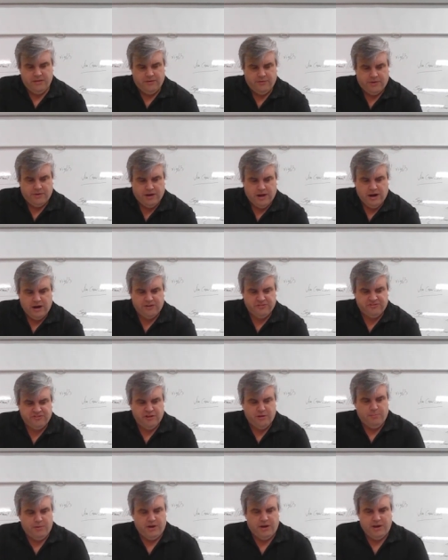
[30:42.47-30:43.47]
want to hire
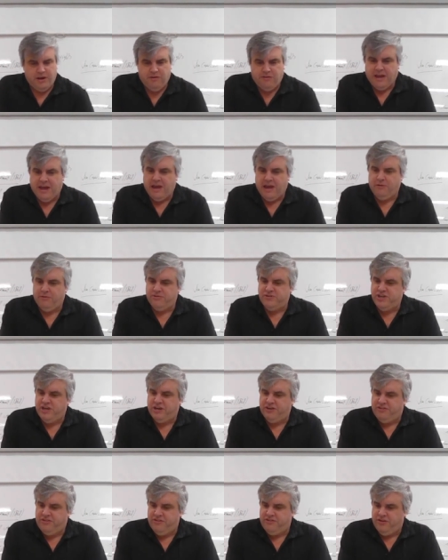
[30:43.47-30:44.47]
somebody, you can't
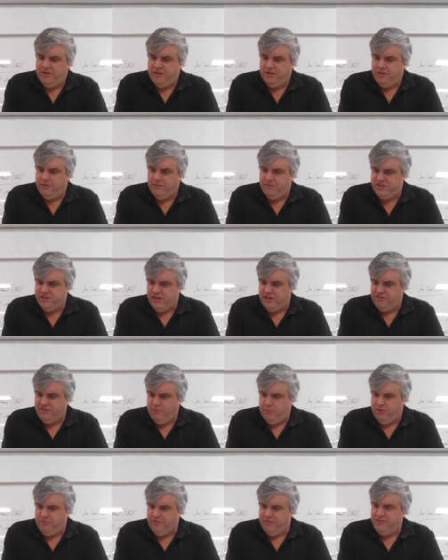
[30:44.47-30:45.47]
reject the jo- reject
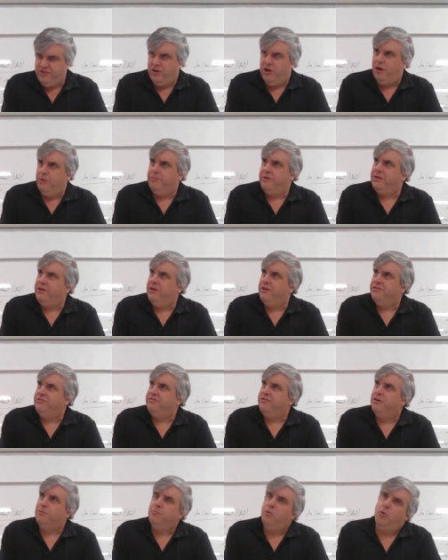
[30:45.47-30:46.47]
someone for the job
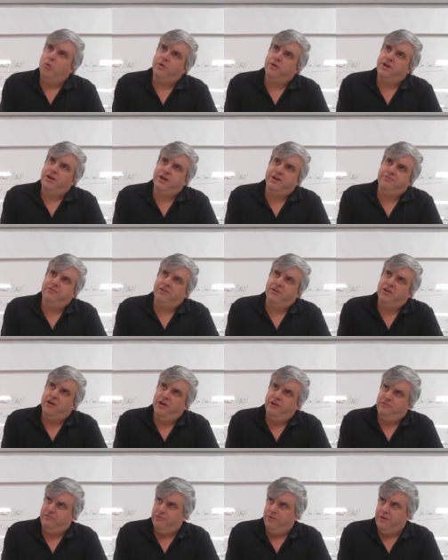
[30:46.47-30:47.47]
because they're born in a different
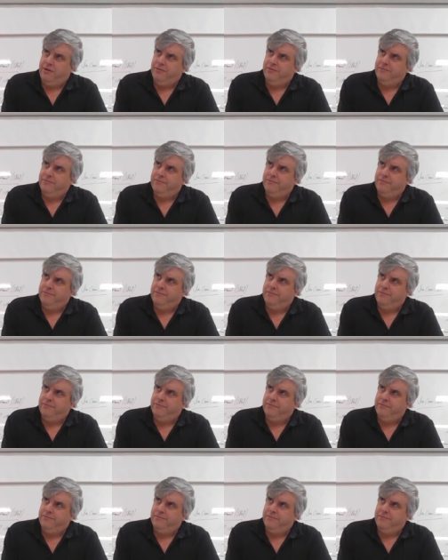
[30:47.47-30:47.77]
country.